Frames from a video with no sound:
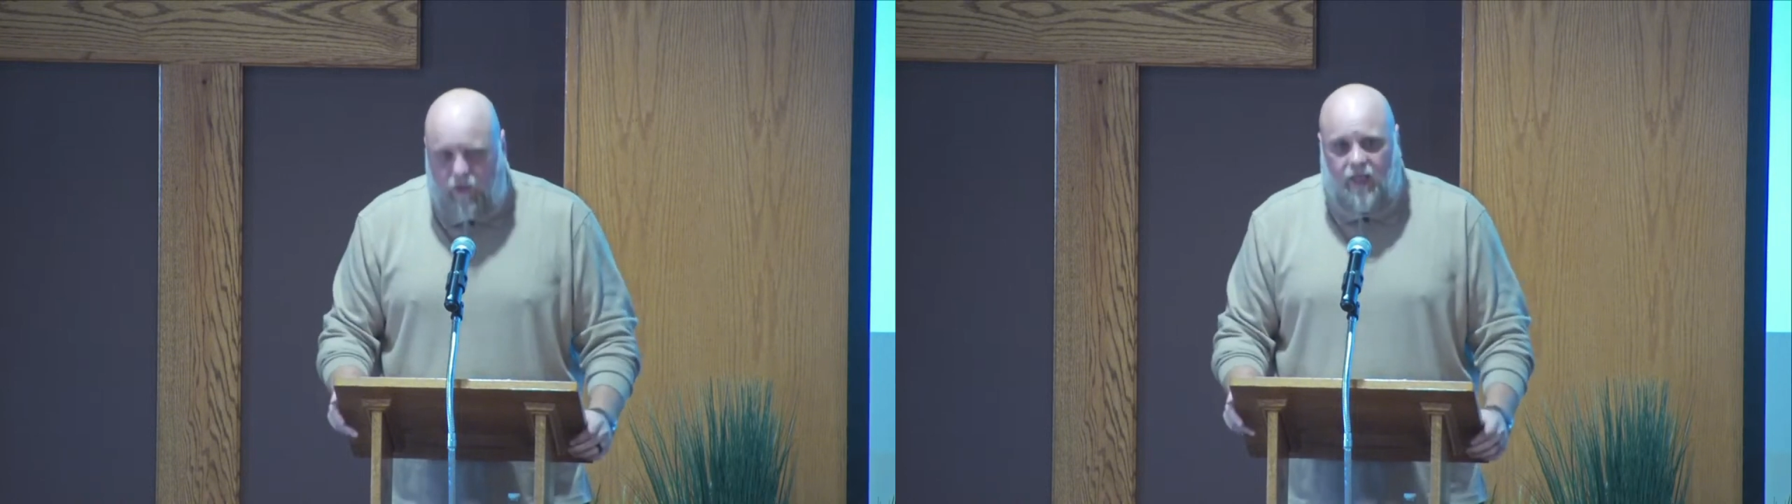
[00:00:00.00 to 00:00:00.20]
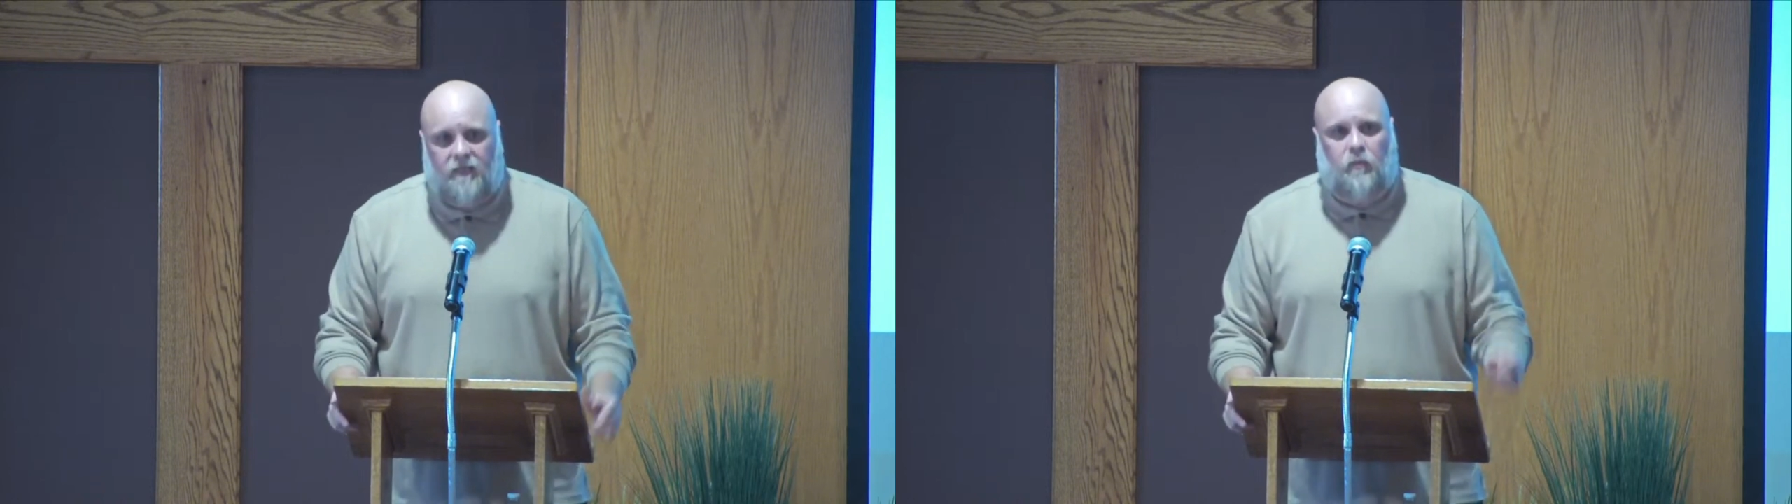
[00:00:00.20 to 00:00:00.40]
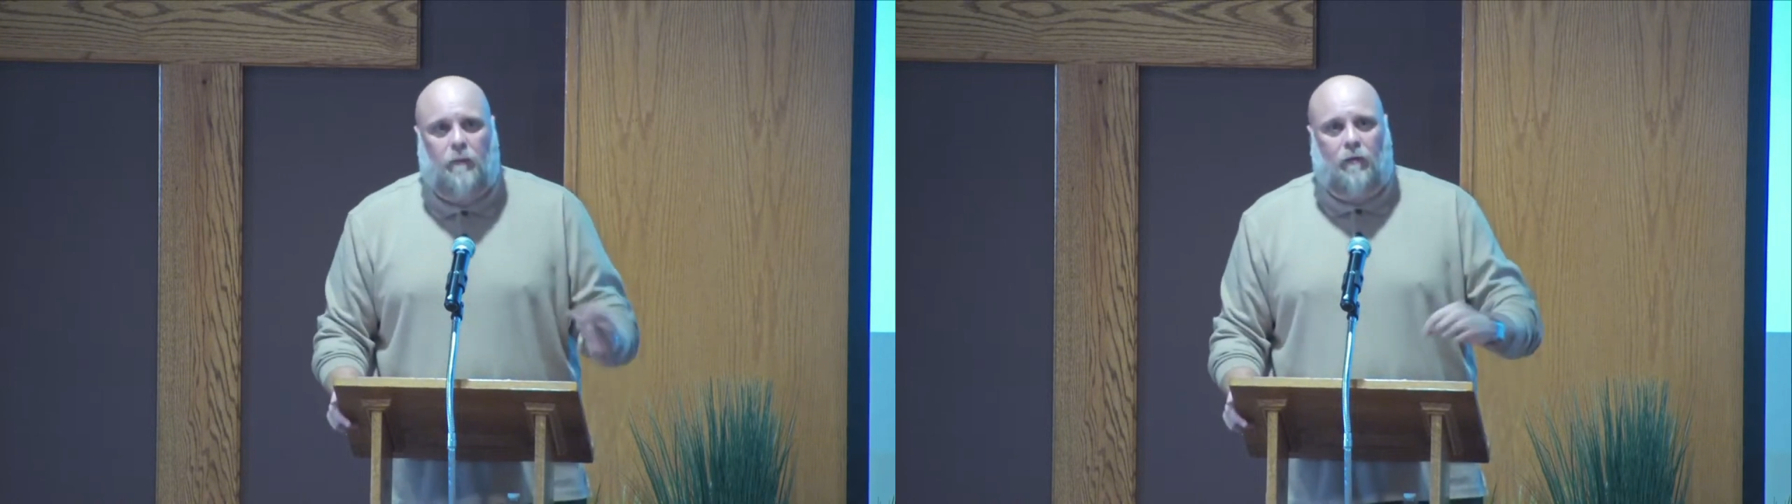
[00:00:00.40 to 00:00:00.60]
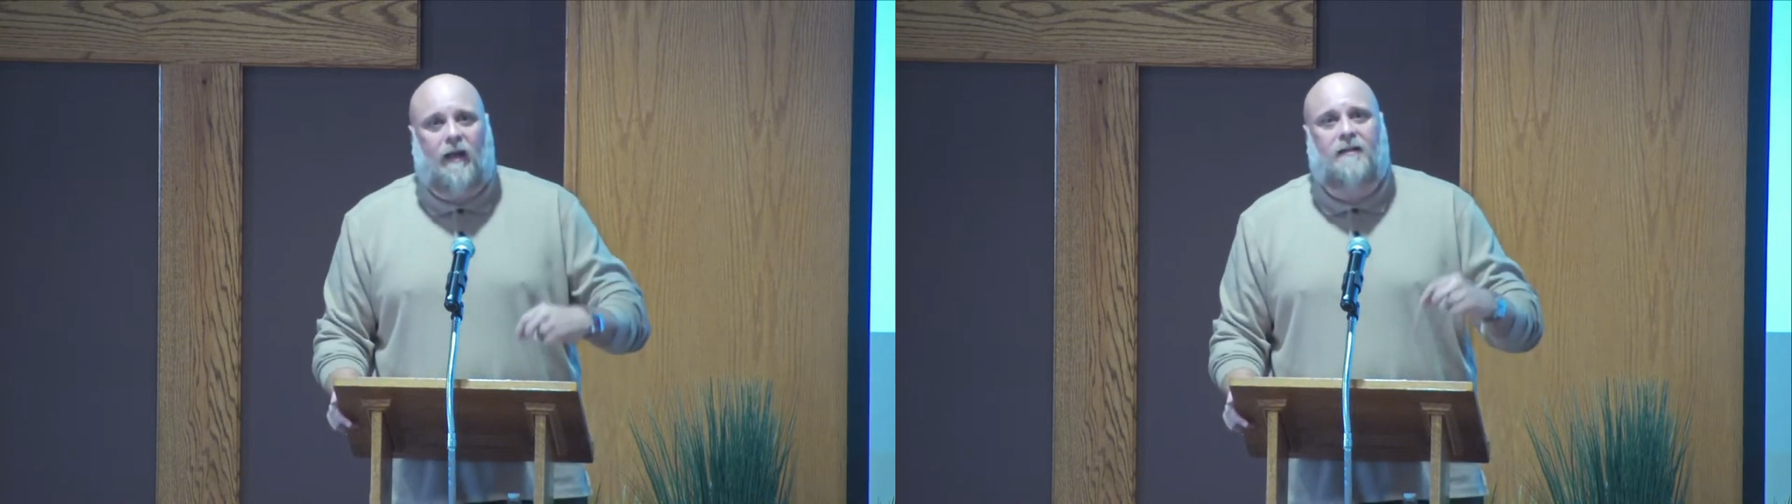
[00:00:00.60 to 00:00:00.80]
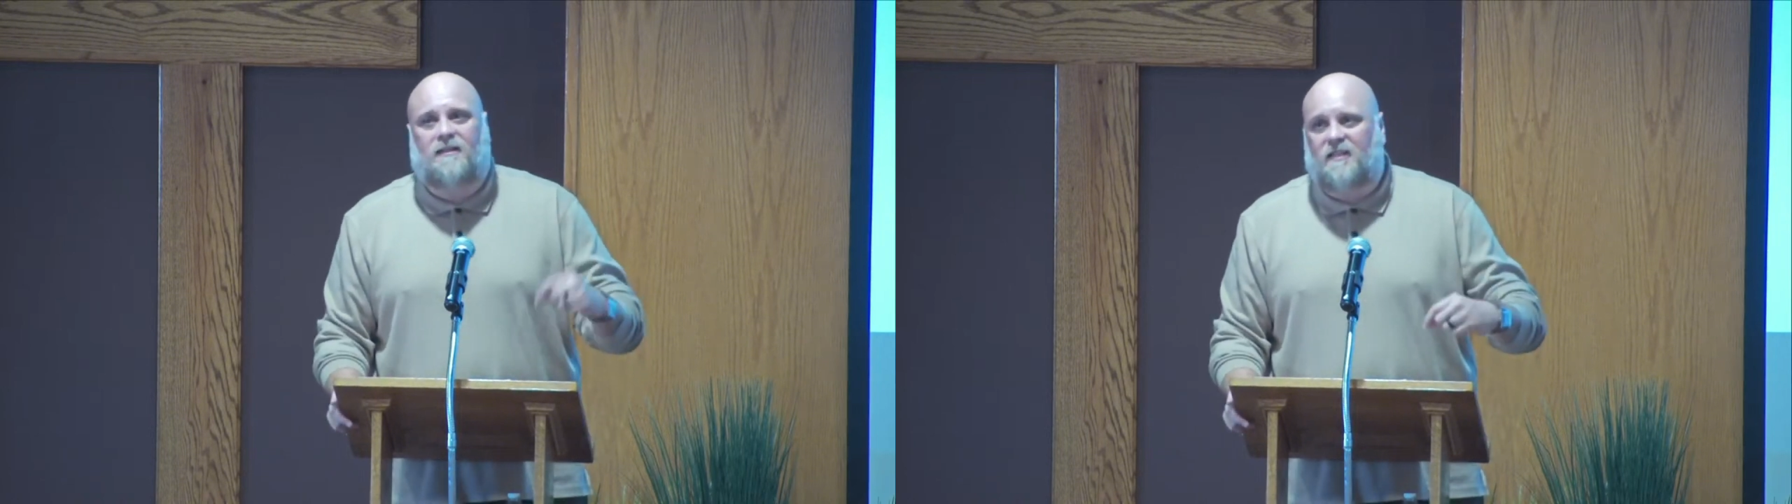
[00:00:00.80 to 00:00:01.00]
that is we
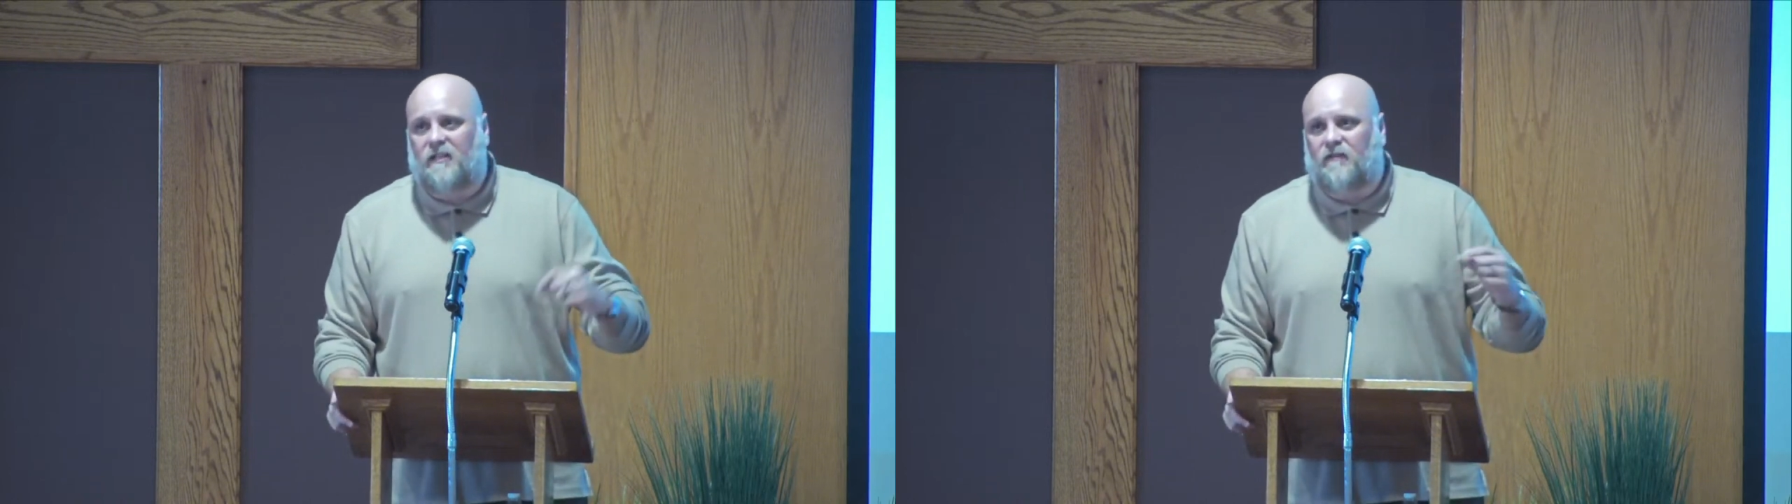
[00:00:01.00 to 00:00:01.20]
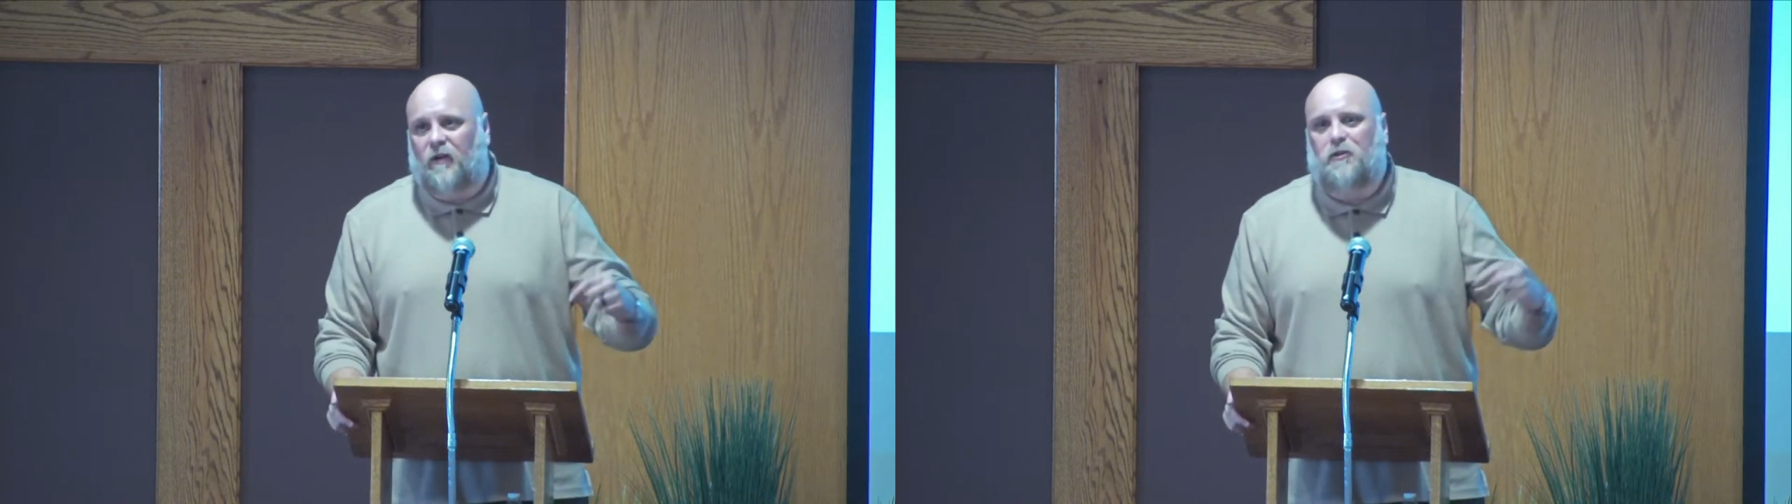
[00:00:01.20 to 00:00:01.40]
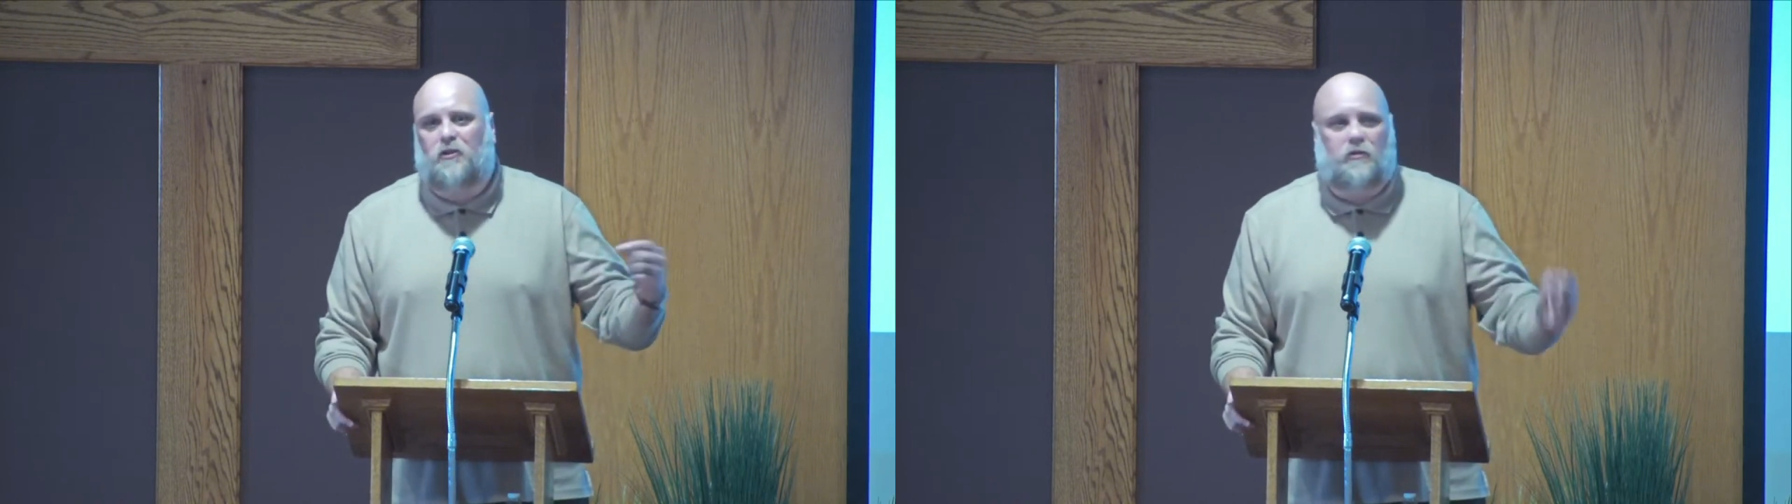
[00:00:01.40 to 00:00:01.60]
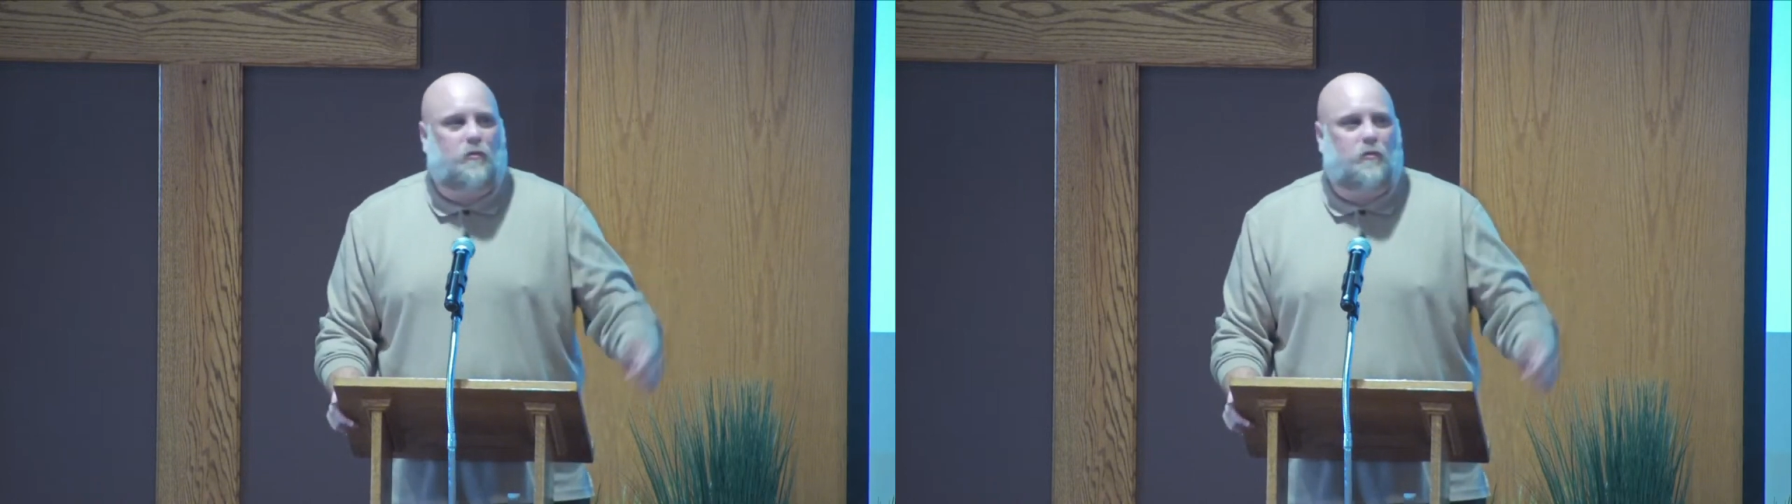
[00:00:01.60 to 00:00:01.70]
practice these virtues